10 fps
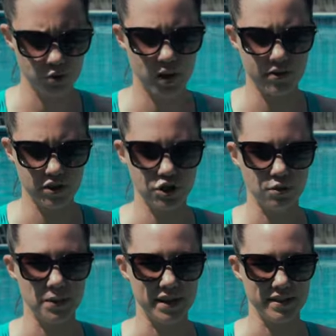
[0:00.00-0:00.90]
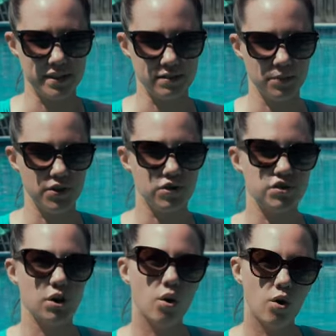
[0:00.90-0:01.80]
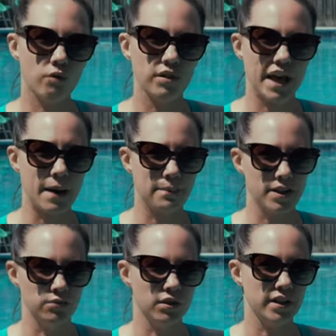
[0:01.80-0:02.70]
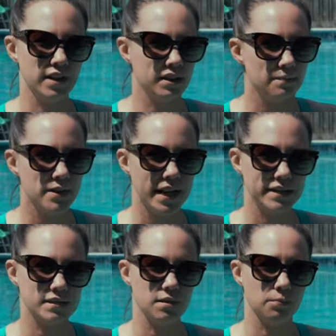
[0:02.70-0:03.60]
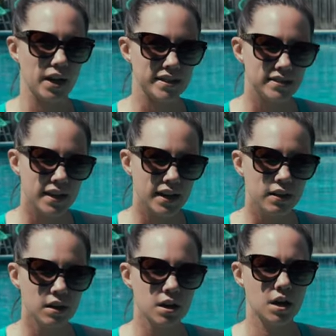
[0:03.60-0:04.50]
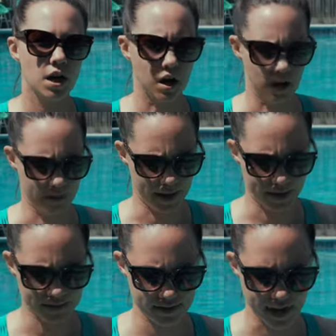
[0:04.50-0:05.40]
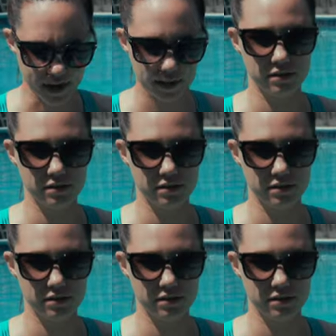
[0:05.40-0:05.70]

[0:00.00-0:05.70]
between the two pieces, but there's no overlap and really eliminates the pressing against the neck.